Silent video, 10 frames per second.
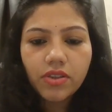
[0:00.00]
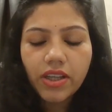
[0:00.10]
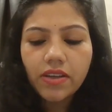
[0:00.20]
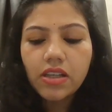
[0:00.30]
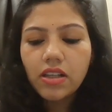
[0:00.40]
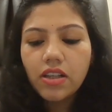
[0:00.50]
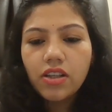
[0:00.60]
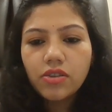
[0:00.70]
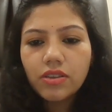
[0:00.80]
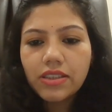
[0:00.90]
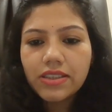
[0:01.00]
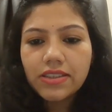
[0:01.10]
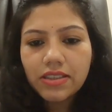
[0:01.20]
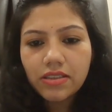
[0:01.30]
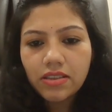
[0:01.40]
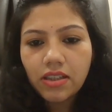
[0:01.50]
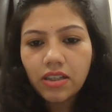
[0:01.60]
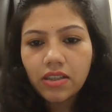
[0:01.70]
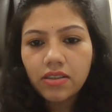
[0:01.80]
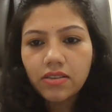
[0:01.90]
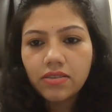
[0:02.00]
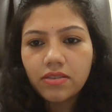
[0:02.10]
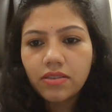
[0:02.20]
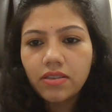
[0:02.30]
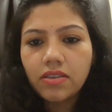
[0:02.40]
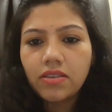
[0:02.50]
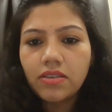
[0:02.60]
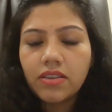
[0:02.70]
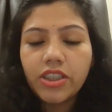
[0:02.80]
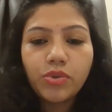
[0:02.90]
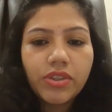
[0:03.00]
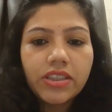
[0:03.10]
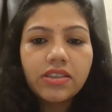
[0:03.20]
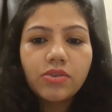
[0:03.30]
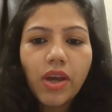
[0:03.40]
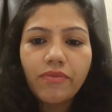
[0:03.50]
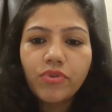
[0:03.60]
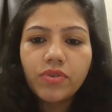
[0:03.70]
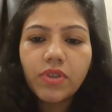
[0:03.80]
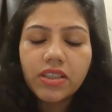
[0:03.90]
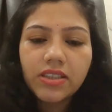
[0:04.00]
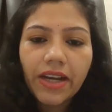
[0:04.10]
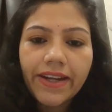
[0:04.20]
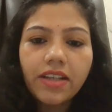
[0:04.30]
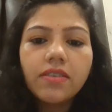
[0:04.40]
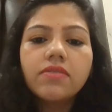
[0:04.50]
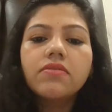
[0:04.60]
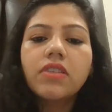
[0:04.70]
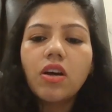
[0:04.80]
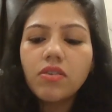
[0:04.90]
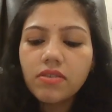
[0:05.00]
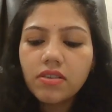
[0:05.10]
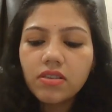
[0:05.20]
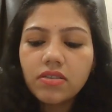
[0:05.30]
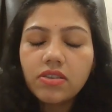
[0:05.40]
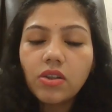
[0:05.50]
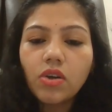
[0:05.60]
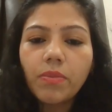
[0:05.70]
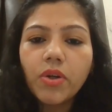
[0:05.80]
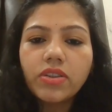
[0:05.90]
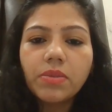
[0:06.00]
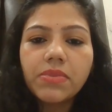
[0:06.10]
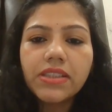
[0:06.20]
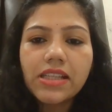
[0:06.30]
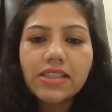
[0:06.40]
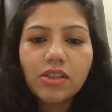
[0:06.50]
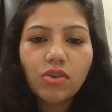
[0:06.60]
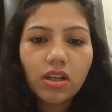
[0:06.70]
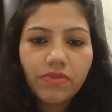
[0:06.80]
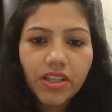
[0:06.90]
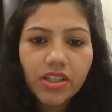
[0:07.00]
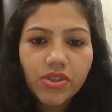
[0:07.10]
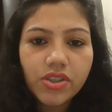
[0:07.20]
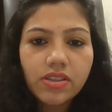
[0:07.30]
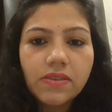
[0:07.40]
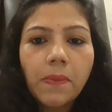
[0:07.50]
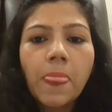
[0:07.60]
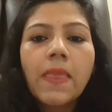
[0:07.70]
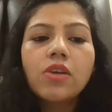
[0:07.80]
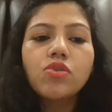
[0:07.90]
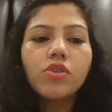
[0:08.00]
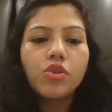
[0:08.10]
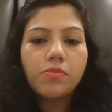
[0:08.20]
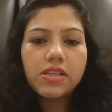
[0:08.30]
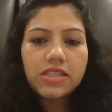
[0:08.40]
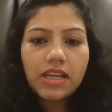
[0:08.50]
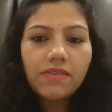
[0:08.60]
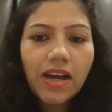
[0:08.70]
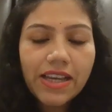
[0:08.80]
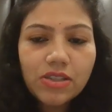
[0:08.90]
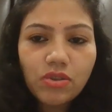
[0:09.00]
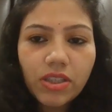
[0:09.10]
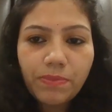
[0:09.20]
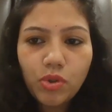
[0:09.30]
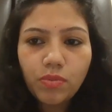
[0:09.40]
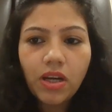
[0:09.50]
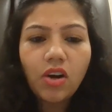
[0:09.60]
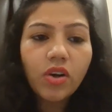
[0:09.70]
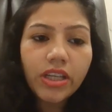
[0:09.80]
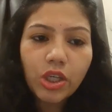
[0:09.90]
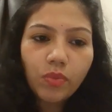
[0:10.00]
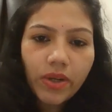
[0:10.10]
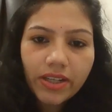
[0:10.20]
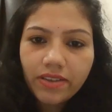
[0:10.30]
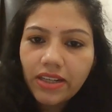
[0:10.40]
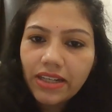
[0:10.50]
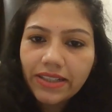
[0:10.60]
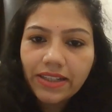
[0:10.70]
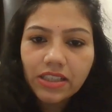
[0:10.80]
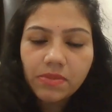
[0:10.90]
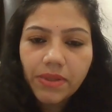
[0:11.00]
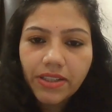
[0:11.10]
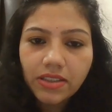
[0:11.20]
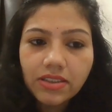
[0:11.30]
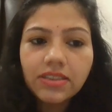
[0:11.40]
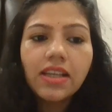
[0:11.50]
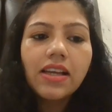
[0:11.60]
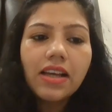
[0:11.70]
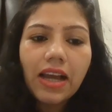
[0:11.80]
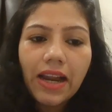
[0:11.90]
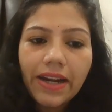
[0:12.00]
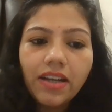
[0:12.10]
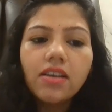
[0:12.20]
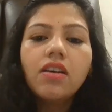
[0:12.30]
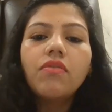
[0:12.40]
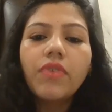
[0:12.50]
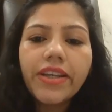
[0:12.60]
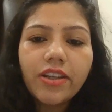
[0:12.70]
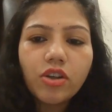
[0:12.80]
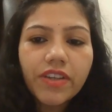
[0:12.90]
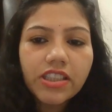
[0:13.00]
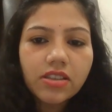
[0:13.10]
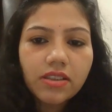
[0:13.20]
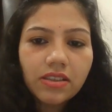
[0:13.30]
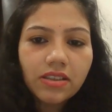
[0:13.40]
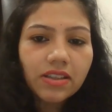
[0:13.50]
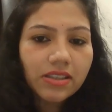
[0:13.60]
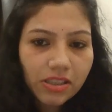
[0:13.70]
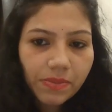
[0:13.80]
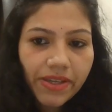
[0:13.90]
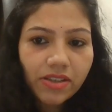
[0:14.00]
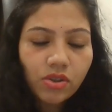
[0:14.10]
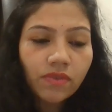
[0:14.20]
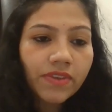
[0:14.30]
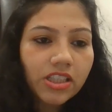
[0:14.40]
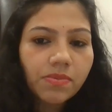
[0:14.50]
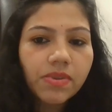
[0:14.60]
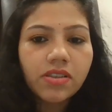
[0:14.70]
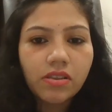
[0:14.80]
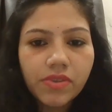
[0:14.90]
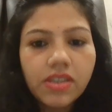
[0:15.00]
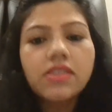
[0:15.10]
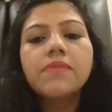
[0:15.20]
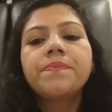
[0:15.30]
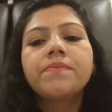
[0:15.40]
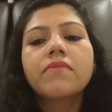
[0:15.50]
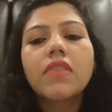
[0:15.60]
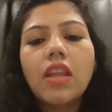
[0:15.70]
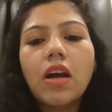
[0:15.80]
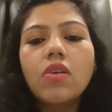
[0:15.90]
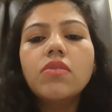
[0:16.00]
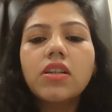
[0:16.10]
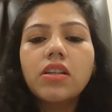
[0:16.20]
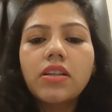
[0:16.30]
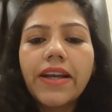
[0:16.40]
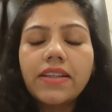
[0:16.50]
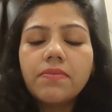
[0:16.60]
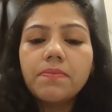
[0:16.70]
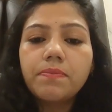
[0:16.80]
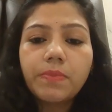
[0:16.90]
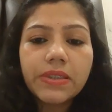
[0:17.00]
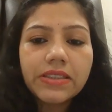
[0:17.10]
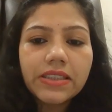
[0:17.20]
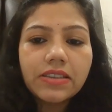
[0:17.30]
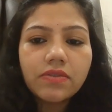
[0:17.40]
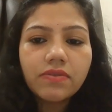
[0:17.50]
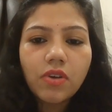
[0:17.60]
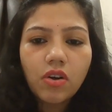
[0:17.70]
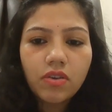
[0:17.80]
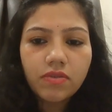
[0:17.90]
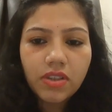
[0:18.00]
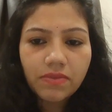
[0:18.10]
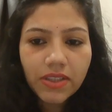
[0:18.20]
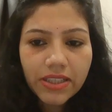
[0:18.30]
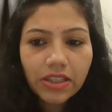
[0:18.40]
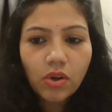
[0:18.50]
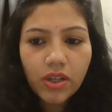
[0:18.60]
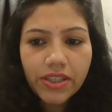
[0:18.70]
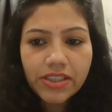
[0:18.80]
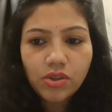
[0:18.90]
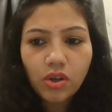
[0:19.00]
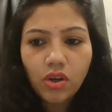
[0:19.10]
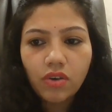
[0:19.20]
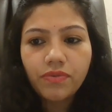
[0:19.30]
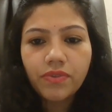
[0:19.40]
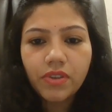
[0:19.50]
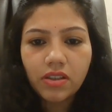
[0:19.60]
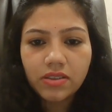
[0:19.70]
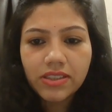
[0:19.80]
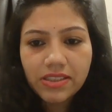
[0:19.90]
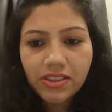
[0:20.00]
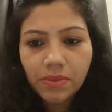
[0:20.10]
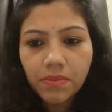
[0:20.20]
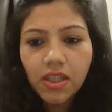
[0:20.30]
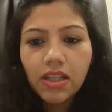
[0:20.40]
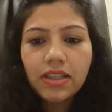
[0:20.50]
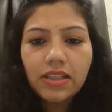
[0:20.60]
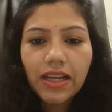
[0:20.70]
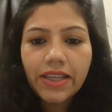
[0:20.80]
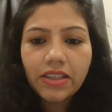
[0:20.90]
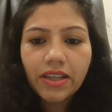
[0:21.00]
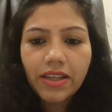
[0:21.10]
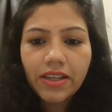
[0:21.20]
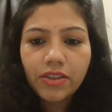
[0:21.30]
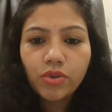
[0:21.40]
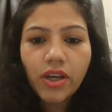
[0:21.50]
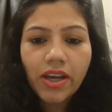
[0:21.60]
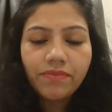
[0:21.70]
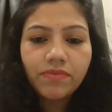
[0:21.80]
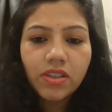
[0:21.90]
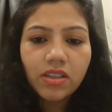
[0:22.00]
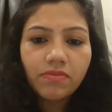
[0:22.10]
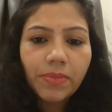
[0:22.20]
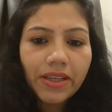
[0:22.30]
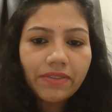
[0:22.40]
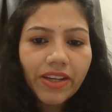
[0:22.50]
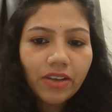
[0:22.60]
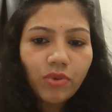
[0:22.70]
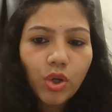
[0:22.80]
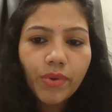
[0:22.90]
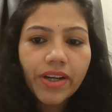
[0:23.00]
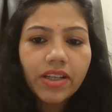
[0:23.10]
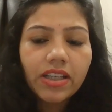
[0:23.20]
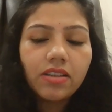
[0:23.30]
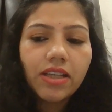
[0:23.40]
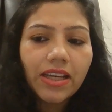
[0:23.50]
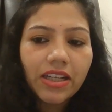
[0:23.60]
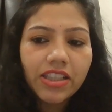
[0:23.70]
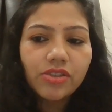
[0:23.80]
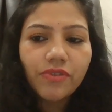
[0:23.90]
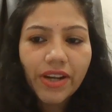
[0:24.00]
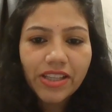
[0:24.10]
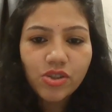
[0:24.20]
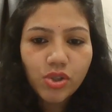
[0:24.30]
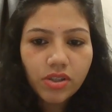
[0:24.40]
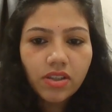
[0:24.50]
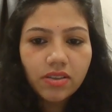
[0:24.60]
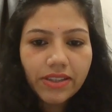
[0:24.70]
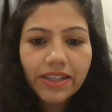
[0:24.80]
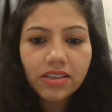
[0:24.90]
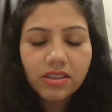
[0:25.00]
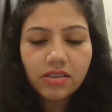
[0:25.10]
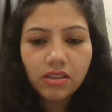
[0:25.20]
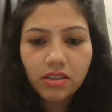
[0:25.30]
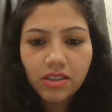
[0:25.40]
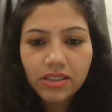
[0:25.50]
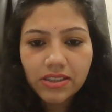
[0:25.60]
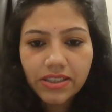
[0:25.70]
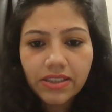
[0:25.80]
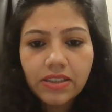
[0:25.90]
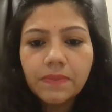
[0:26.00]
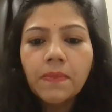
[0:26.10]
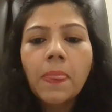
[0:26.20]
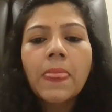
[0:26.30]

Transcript: Okay. So this is the duties you have to assign. Now, talk about some skills and qualifications. So you must have high school diploma or equivalent related experience and 1 year of experience of customer service. Now, and possess of working knowledge of system, like you have very, very fluent in English, French, that is considered.